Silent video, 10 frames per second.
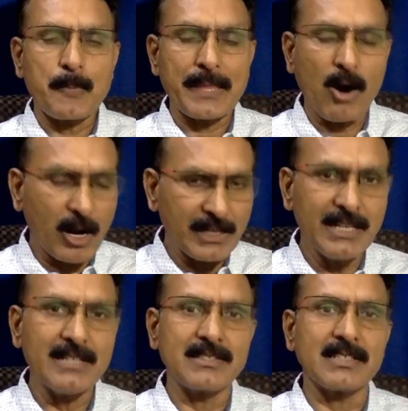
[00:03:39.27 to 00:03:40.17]

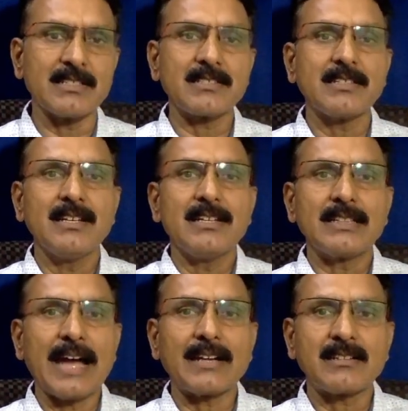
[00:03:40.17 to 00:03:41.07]
ordinances,
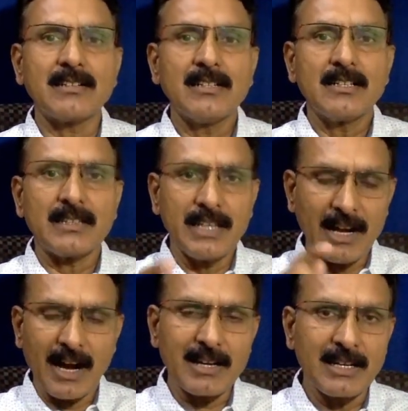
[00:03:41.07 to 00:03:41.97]
that they
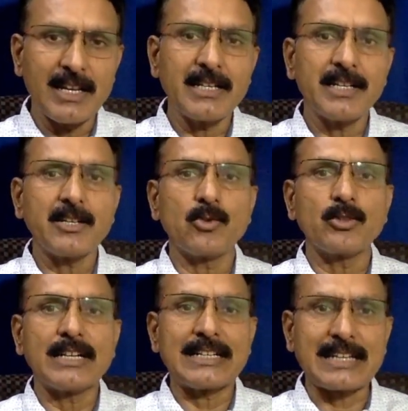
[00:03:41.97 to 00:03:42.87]
are related to
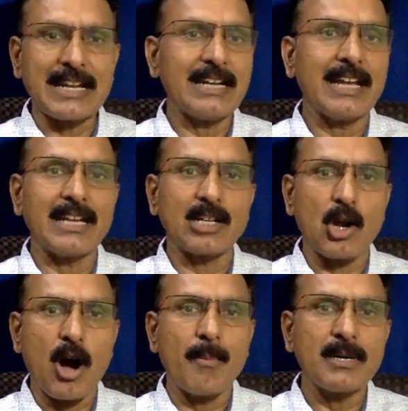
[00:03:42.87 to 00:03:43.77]
the trade and
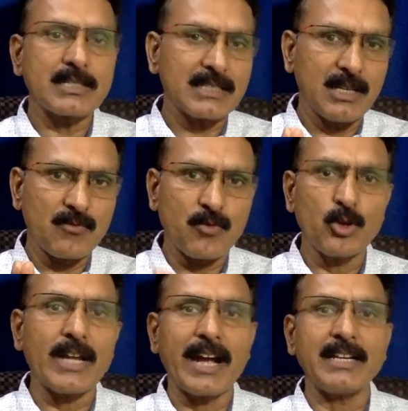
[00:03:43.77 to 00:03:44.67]
commerce in
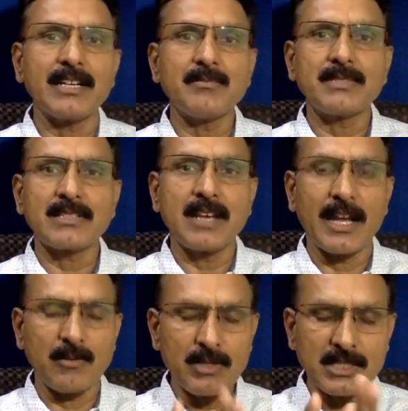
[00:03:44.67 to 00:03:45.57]
food items,
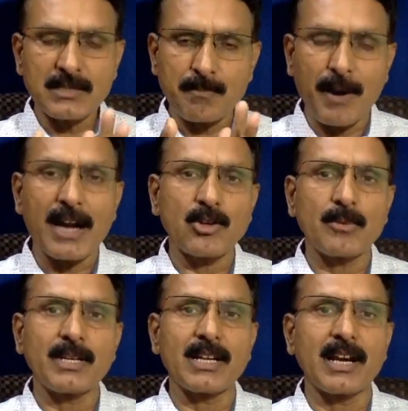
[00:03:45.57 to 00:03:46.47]
and which is part of
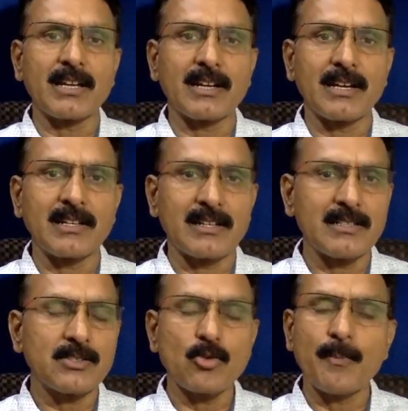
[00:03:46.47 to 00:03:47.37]
the concurrent
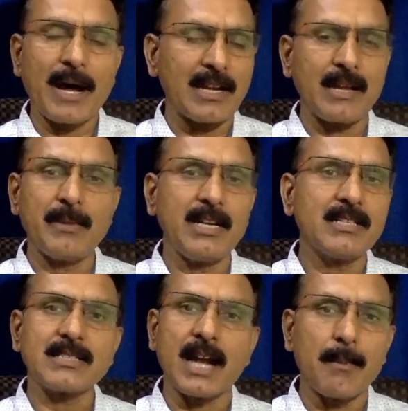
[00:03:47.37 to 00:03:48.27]
list. So Parliament
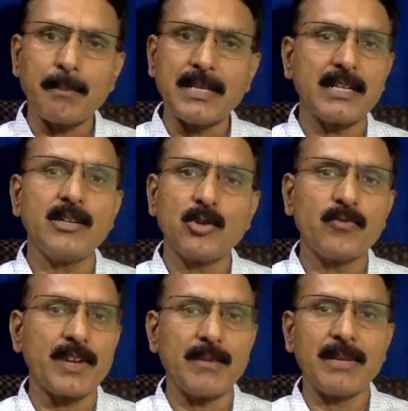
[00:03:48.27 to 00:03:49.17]
is competent to
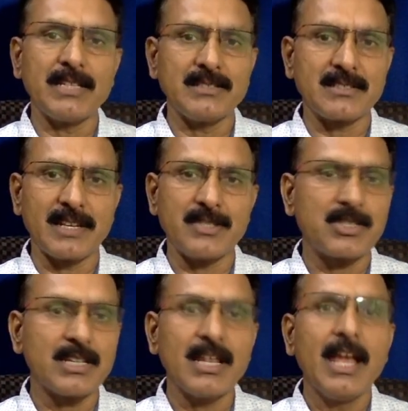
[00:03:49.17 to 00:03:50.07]
frame
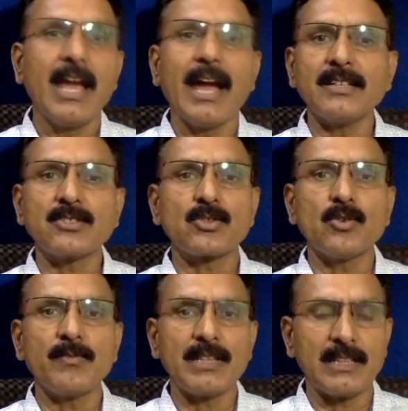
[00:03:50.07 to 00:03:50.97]
legislation, and so
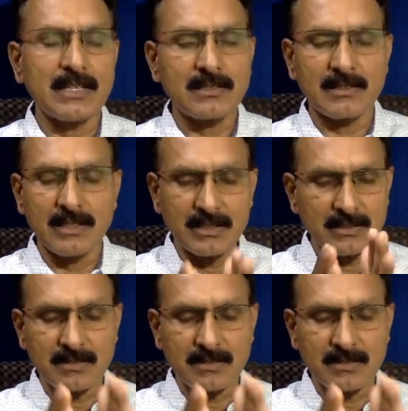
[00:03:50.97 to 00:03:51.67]
with that the